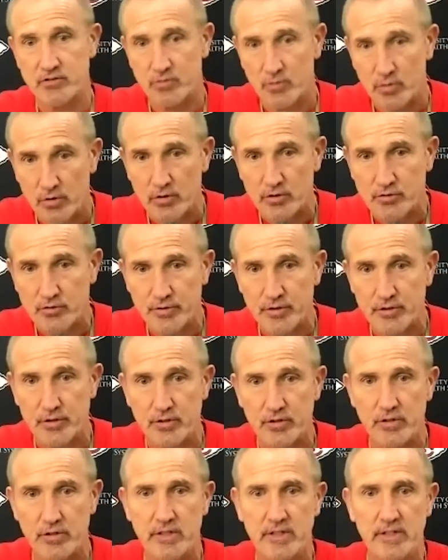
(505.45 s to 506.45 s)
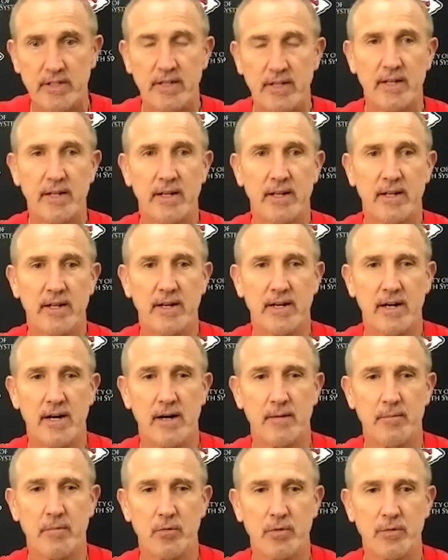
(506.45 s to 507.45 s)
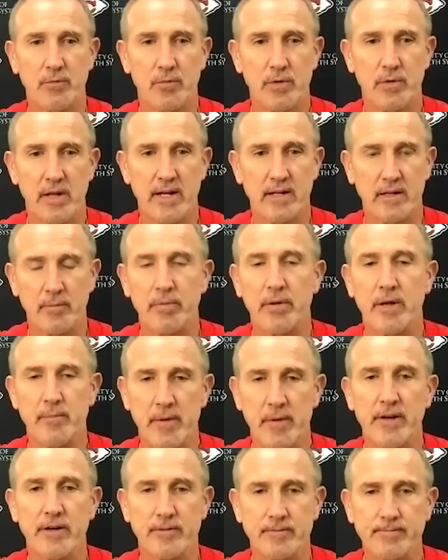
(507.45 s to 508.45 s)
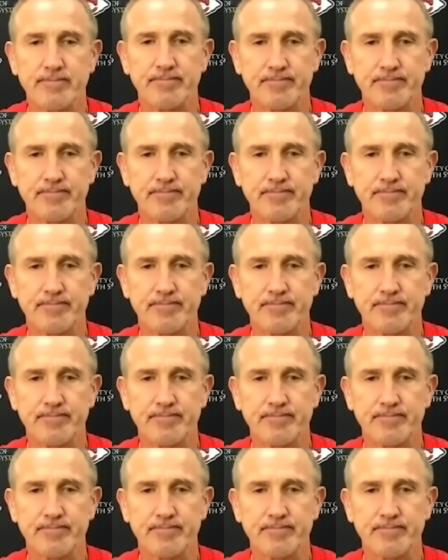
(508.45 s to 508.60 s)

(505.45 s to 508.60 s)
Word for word: so it looks really good. Uh, but we, would like to play better.